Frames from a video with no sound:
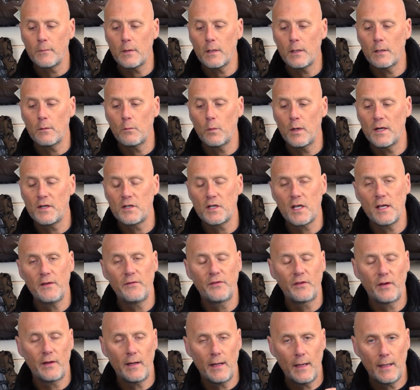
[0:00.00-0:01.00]
which
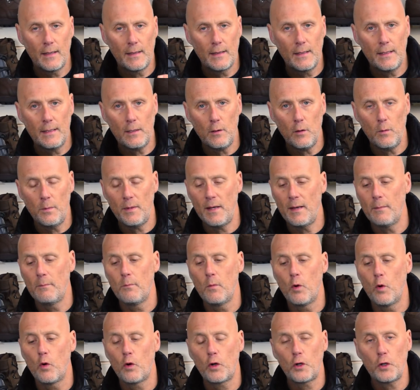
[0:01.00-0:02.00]
gives it a little bit
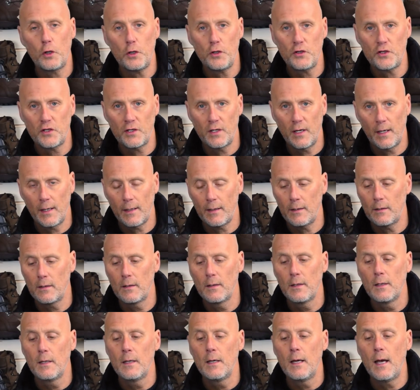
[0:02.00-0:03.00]
more cushioning,
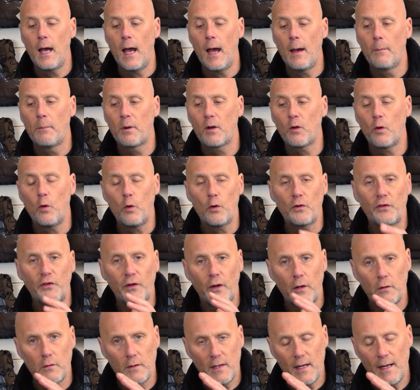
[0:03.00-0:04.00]
but
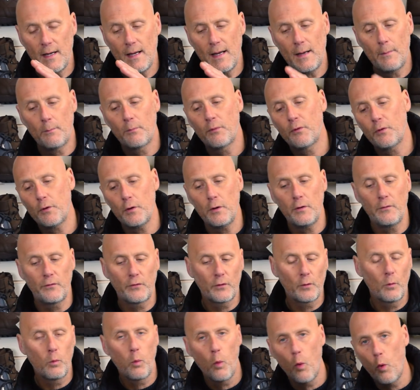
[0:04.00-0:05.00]
also it improves
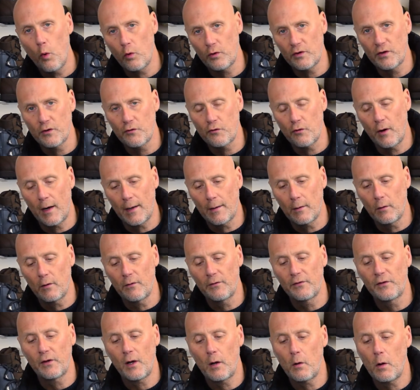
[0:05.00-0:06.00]
the water drain off.
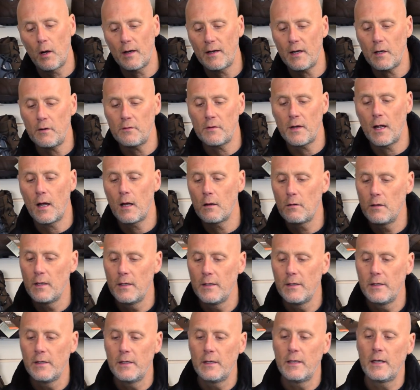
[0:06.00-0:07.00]
So I don't know
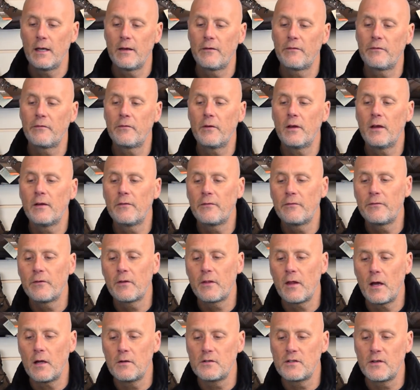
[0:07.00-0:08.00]
if for
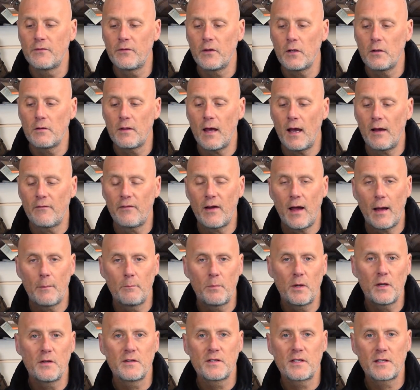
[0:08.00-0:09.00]
those of you that have had
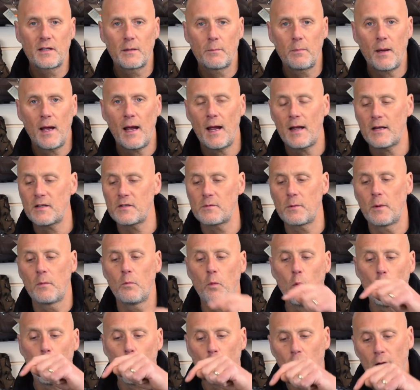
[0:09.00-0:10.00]
boots in the past, when
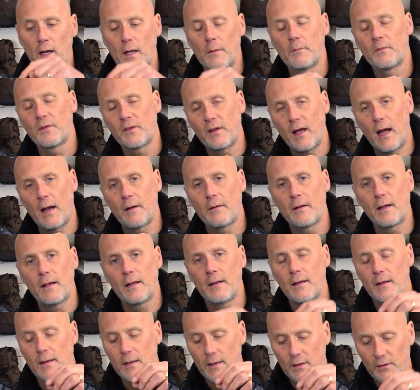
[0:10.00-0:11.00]
water comes down in
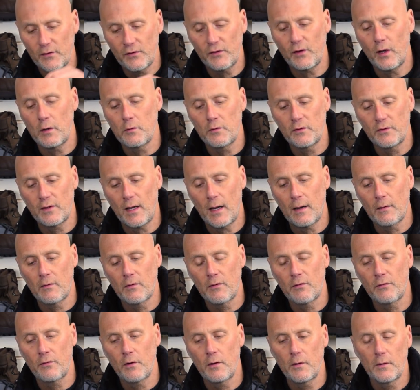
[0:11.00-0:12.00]
and it soaks down
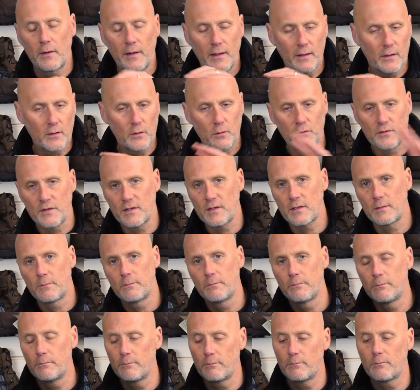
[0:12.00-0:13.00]
through and it causes a
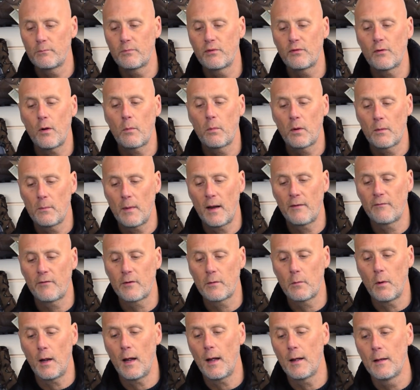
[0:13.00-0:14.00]
problem
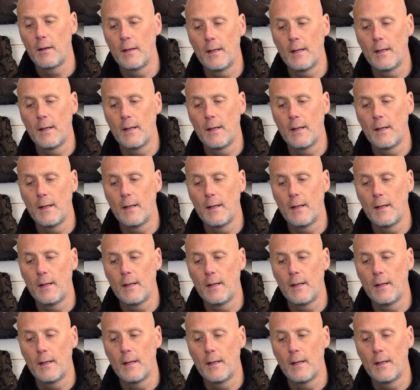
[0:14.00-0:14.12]
everywhere.